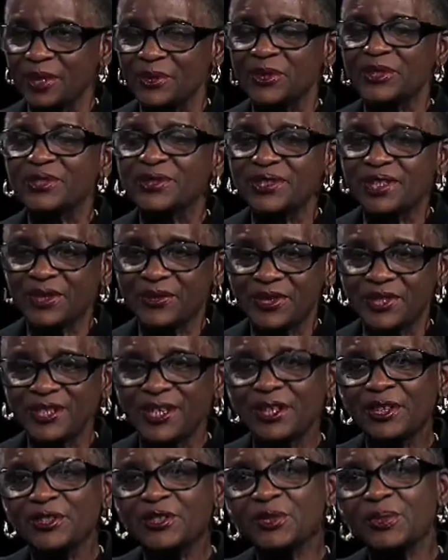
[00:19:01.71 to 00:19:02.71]
Mr. Davis,
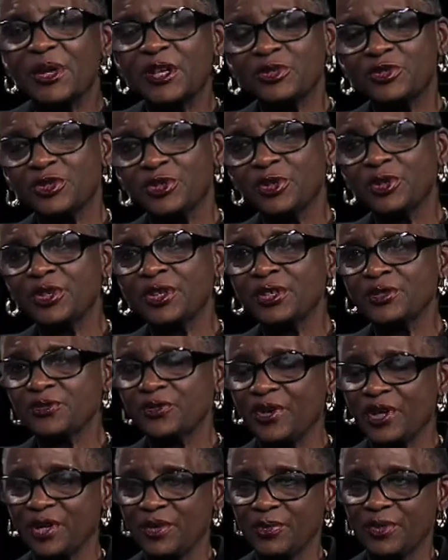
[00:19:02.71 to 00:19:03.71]
tell us about your
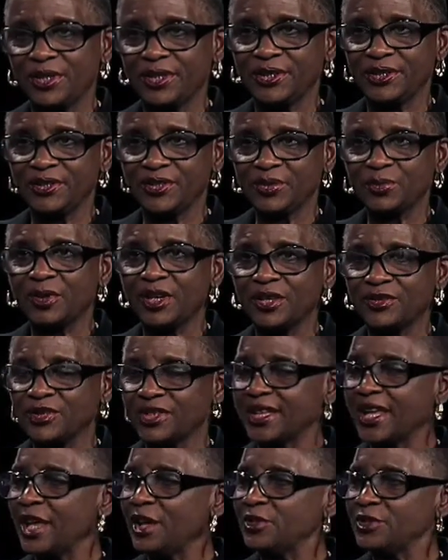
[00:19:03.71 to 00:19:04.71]
involvement in this
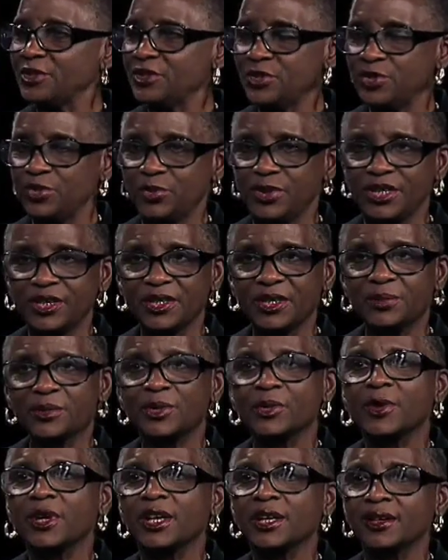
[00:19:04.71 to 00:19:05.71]
project. How did you become
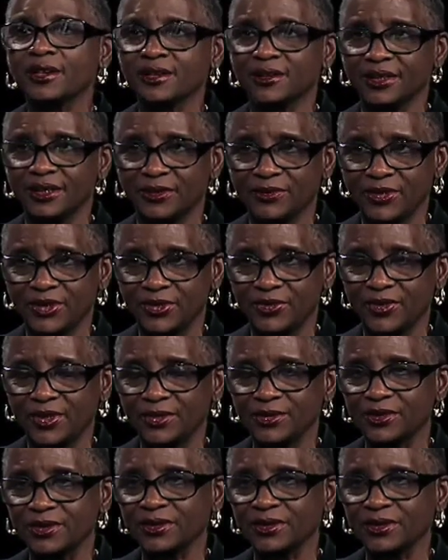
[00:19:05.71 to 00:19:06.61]
aware of this venture?